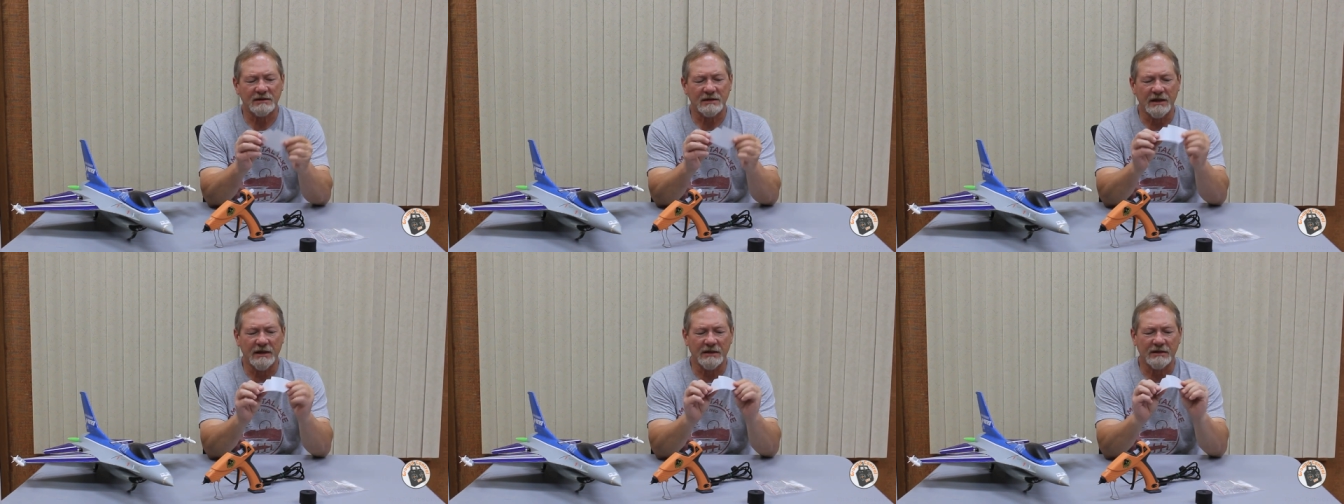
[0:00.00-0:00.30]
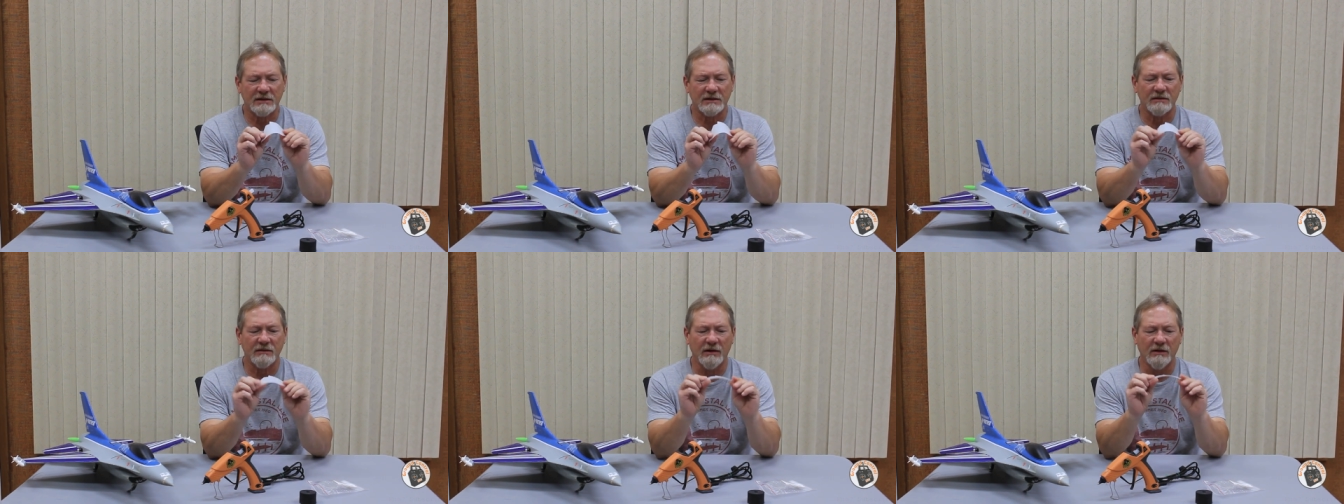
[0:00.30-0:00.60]

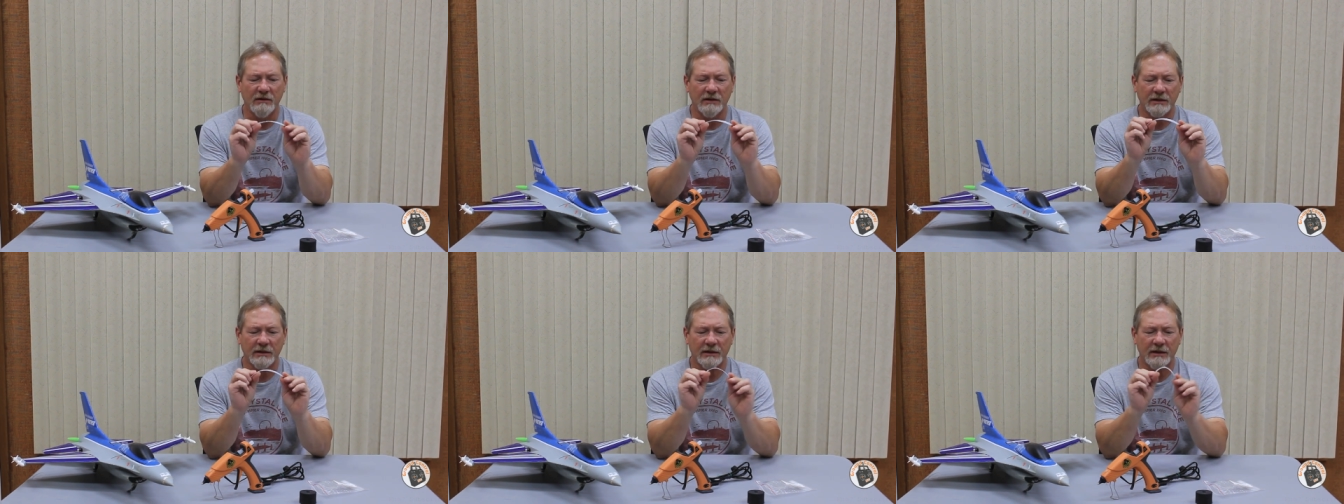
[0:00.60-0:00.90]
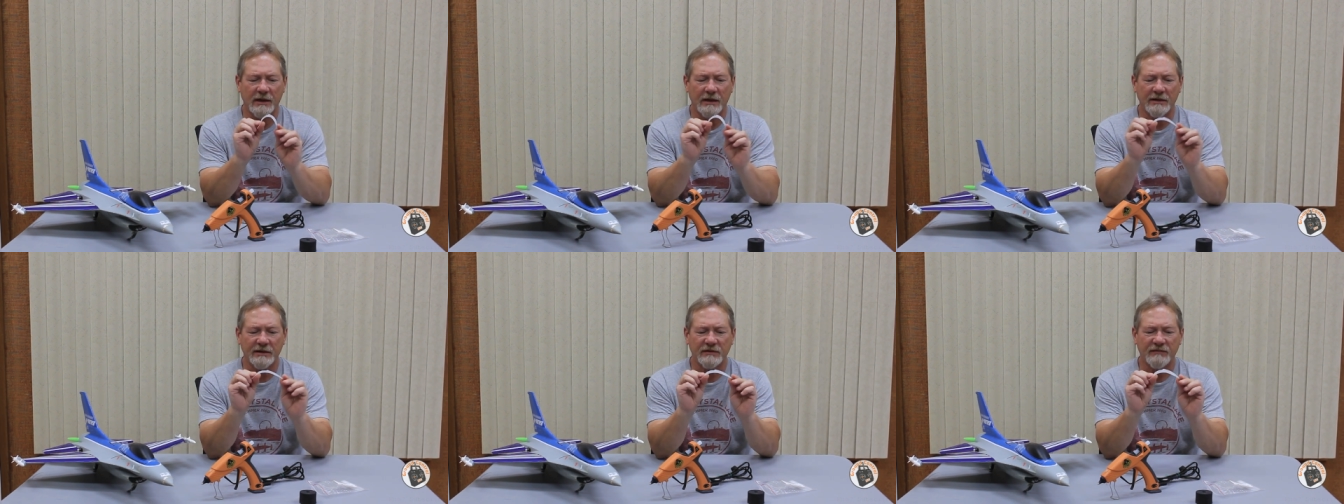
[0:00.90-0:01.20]
it's look at
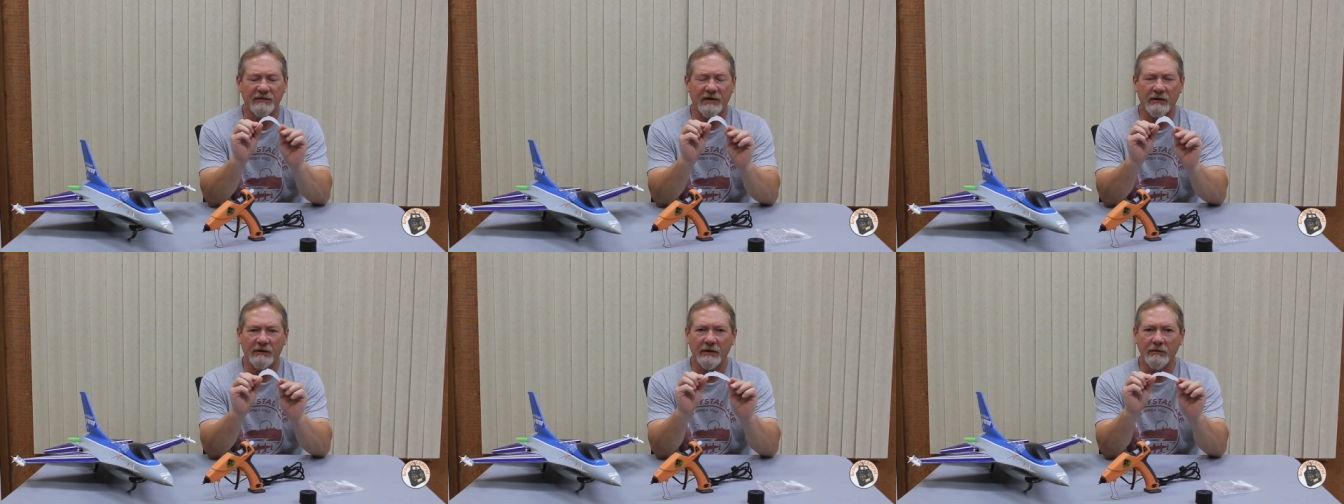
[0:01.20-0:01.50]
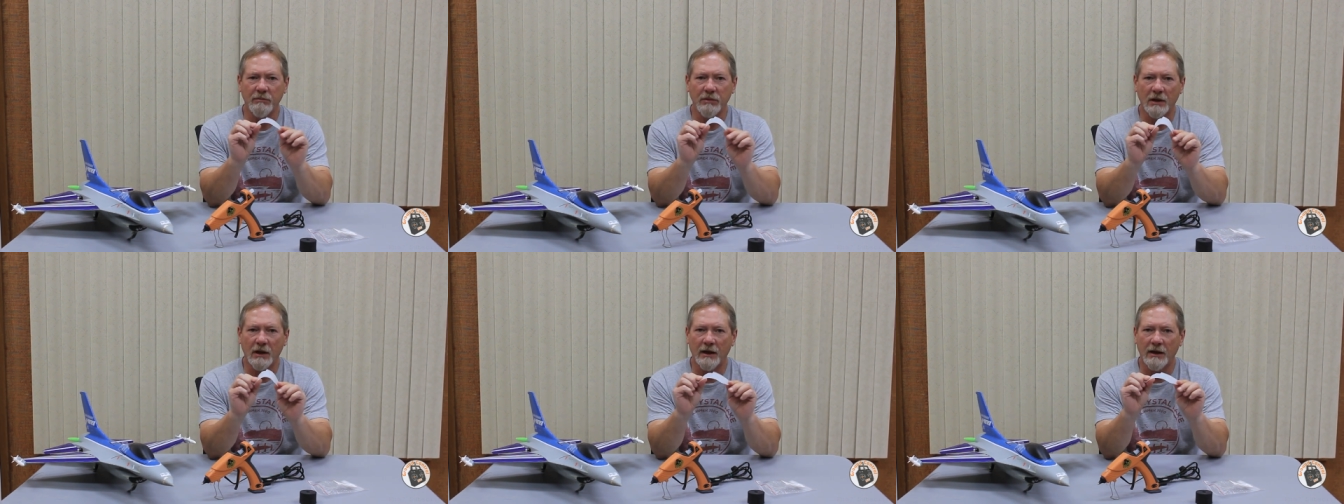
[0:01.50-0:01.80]
that, it's very
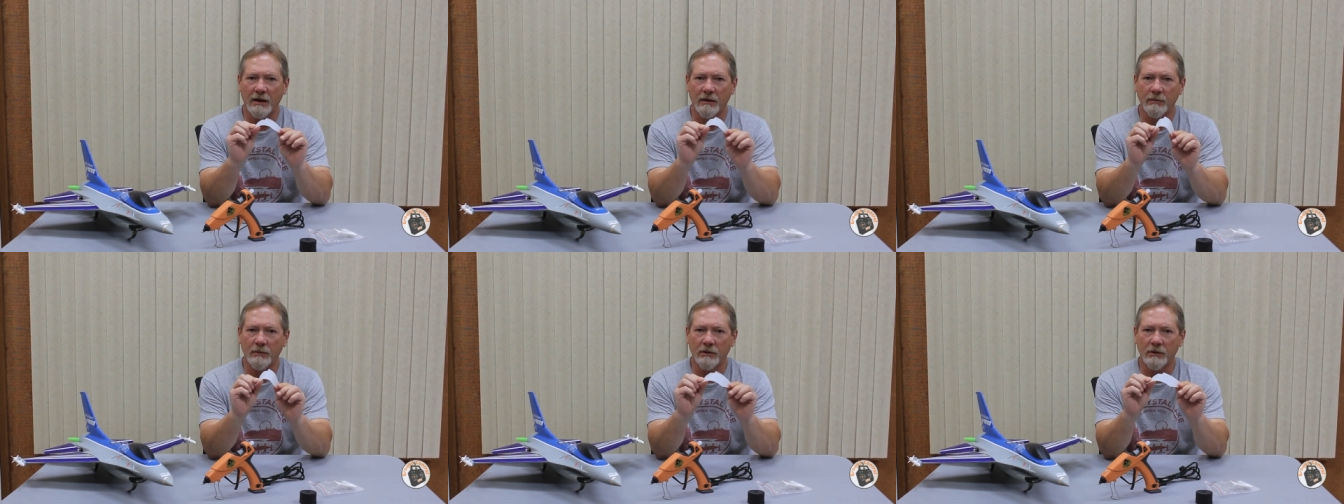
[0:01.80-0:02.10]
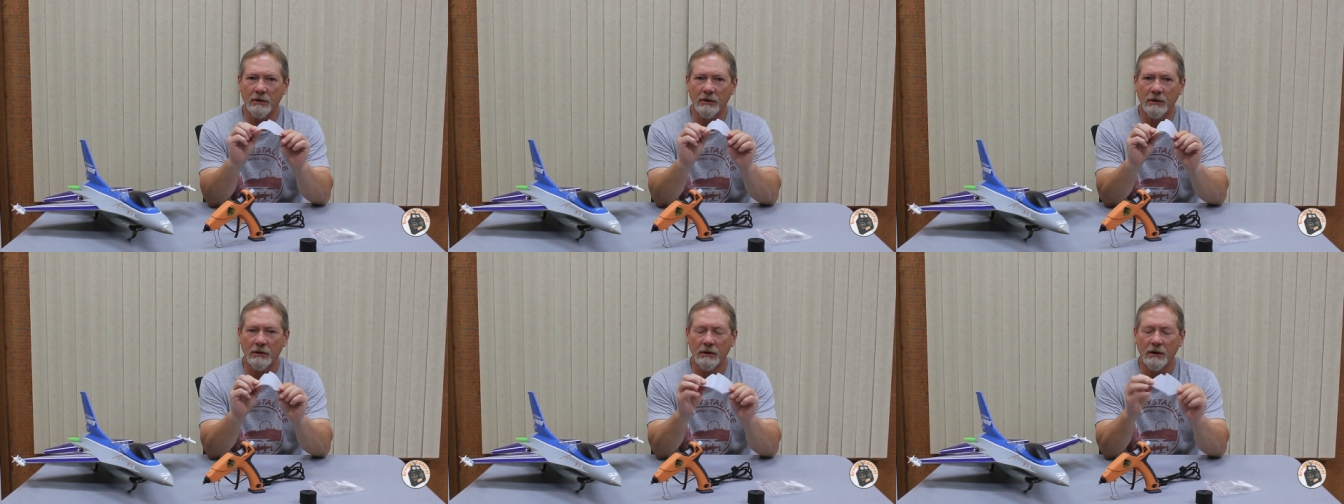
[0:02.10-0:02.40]

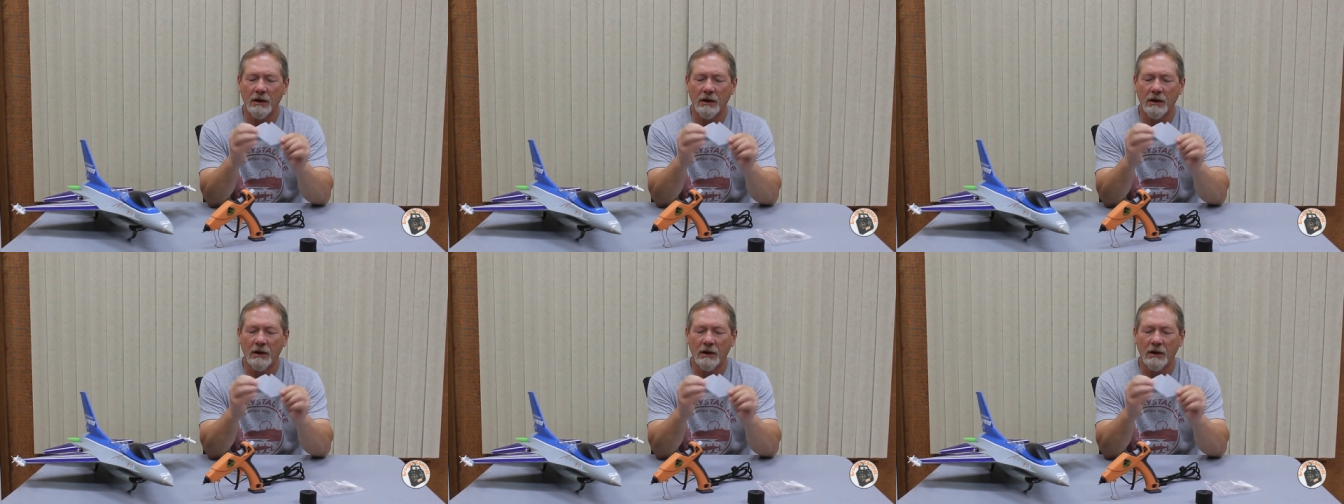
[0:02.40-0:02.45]
pliable,